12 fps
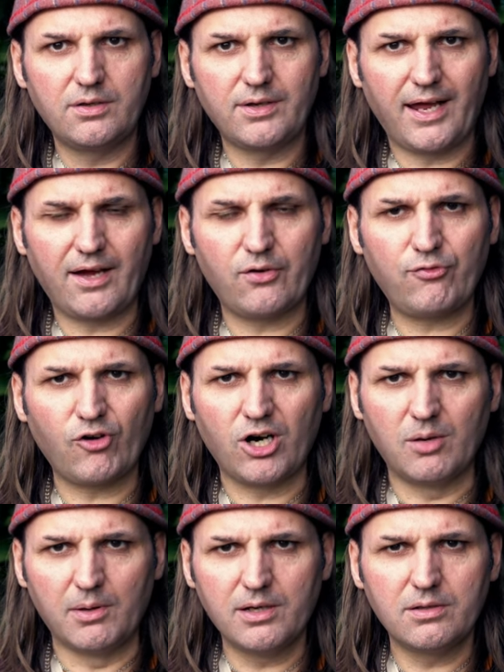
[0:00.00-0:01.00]
Now the
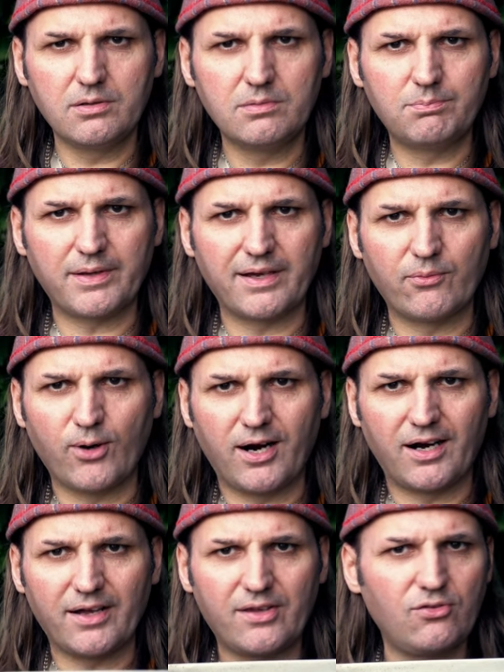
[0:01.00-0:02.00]
farmer, being
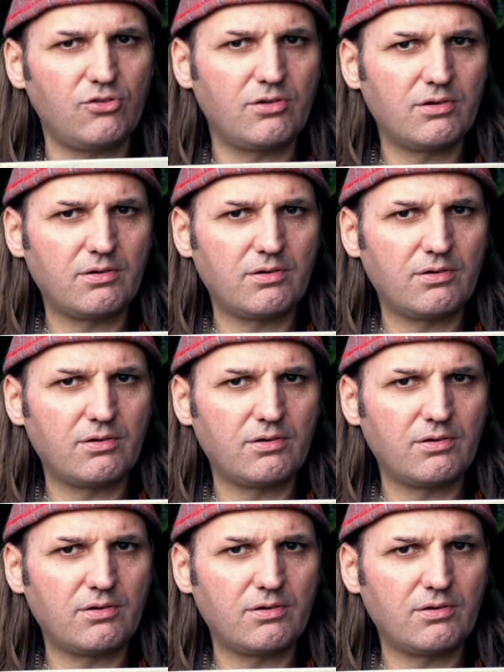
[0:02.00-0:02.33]
wise,